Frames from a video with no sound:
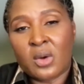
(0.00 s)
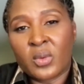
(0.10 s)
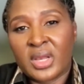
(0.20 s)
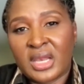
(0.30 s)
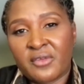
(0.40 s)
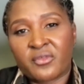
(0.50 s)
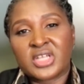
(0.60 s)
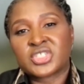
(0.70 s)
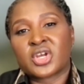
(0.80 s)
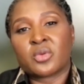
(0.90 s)
How we
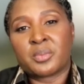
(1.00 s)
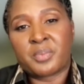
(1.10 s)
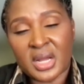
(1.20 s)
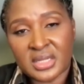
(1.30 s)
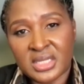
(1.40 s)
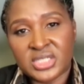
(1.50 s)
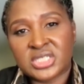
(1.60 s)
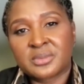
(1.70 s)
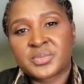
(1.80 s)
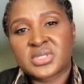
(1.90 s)
leverage global
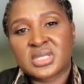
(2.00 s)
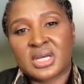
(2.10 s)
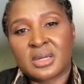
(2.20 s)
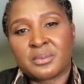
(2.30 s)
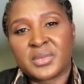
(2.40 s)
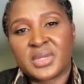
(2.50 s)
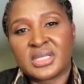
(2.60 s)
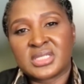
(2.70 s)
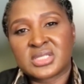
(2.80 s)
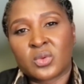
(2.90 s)
partnerships um,
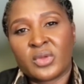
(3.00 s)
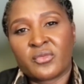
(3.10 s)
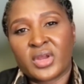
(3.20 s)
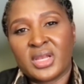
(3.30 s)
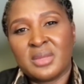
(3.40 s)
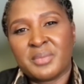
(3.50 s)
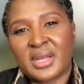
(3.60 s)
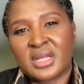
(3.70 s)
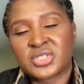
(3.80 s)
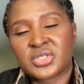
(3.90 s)
is we've really
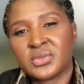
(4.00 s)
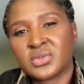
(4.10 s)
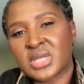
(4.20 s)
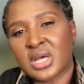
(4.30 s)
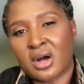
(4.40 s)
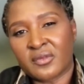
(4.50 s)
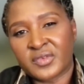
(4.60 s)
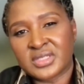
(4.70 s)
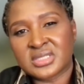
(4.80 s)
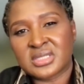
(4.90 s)
managed to use our
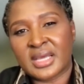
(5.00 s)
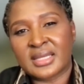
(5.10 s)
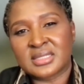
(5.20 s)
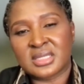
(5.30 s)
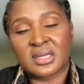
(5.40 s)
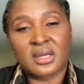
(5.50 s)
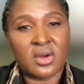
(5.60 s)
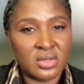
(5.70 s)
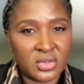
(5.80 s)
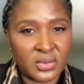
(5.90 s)
office as a
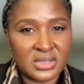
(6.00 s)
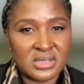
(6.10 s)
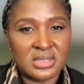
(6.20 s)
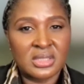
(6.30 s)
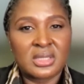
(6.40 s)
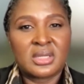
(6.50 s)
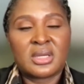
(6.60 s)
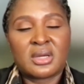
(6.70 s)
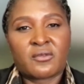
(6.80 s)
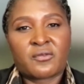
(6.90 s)
conduit
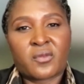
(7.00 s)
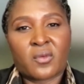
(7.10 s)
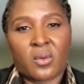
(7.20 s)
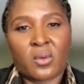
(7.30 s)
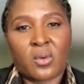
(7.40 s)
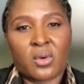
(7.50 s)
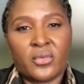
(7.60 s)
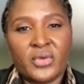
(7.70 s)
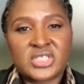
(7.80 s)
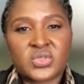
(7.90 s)

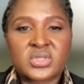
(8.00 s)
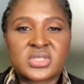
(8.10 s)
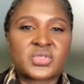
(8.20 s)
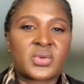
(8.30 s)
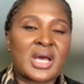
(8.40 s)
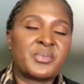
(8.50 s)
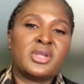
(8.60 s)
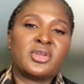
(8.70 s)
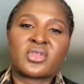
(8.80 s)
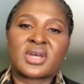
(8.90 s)
for resources to come
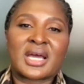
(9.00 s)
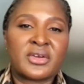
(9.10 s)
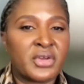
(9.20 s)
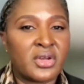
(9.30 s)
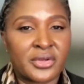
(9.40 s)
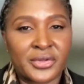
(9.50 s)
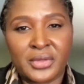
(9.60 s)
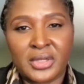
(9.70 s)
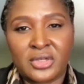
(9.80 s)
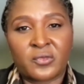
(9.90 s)
into the country, not
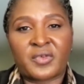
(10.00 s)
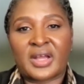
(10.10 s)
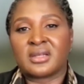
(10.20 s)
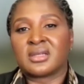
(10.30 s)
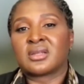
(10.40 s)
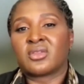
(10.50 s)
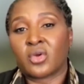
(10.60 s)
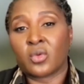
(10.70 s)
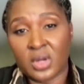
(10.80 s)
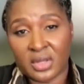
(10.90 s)
only to fund
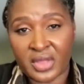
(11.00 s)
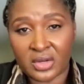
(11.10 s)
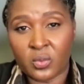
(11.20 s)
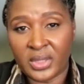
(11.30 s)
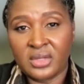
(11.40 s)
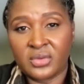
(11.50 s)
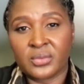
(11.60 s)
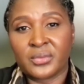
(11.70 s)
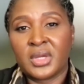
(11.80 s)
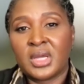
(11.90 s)
the work that we
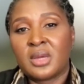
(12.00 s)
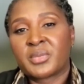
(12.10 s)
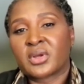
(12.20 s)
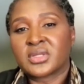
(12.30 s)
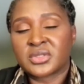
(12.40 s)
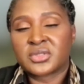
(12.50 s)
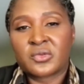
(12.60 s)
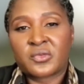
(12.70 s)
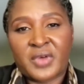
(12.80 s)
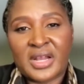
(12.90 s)
do, but also
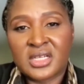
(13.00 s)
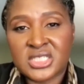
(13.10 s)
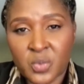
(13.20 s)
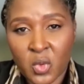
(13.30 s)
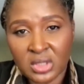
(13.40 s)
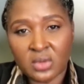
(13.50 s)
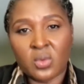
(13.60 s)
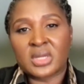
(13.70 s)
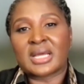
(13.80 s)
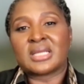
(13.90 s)
to fund smaller
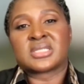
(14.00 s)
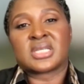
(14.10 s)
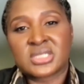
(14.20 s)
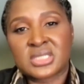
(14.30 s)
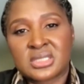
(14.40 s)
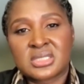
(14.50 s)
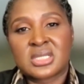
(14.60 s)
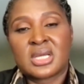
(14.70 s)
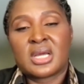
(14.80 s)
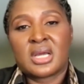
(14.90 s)

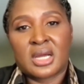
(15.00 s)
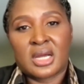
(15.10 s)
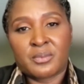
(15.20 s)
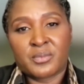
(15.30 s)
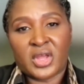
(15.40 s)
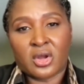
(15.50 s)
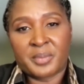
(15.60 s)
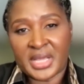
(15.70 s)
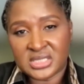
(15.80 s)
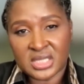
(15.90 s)
organizations um, that are
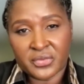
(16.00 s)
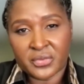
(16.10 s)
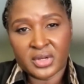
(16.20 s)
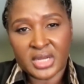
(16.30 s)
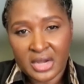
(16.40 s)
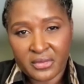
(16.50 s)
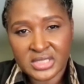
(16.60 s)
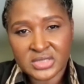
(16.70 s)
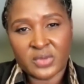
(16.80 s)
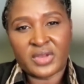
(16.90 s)
based in rural
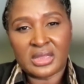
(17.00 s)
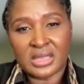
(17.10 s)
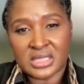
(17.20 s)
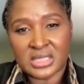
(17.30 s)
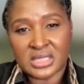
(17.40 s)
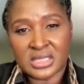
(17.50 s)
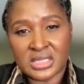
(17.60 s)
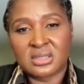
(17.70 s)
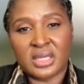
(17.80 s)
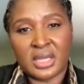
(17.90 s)
areas. We've done this a
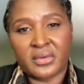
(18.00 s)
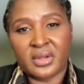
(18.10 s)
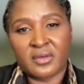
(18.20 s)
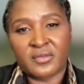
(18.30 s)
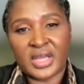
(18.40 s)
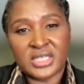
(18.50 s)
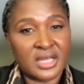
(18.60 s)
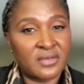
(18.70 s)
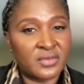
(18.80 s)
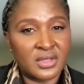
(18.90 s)
lot in the area of
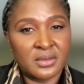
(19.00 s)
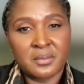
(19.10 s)
HIV.